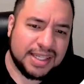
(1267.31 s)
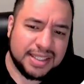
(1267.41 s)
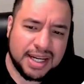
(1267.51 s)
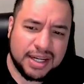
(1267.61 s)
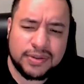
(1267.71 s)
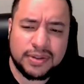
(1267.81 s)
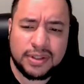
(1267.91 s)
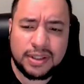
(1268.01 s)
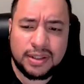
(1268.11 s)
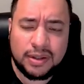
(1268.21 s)
And now
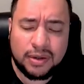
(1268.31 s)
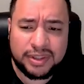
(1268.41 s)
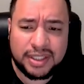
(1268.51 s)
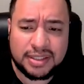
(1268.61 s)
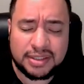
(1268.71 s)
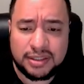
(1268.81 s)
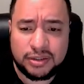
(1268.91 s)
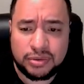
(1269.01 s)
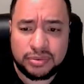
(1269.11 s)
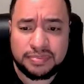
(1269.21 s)
what that's going
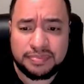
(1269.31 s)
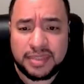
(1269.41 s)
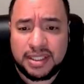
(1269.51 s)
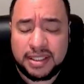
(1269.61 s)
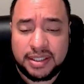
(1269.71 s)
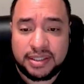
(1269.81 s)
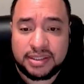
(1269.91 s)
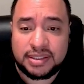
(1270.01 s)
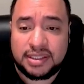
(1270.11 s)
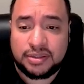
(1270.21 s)
to do
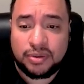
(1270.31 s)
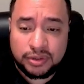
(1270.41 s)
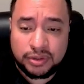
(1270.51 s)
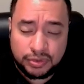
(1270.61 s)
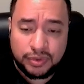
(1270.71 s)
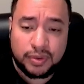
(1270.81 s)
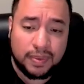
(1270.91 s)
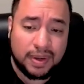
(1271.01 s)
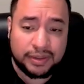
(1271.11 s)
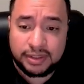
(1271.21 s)
is it's going to,
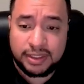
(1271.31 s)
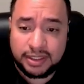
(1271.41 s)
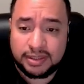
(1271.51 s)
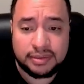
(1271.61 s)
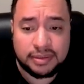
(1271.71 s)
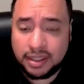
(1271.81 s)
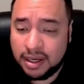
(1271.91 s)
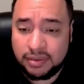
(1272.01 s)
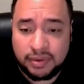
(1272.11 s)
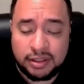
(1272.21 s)
throughout the day,
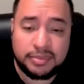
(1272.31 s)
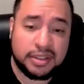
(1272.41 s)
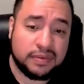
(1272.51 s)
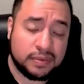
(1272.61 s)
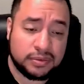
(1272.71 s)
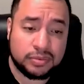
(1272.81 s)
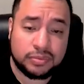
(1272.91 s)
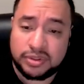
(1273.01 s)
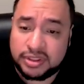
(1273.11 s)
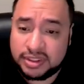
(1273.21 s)
at random
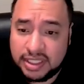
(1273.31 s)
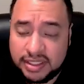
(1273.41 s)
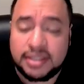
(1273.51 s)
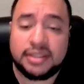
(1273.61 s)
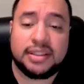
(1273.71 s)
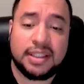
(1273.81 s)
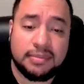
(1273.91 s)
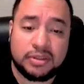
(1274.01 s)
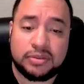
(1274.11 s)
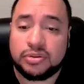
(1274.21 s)
intervals, will send
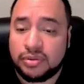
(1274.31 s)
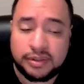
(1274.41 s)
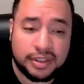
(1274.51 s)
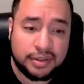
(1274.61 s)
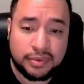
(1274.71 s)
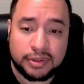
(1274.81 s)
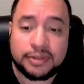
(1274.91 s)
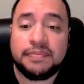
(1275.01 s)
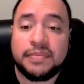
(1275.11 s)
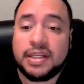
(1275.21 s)
emails throughout the network.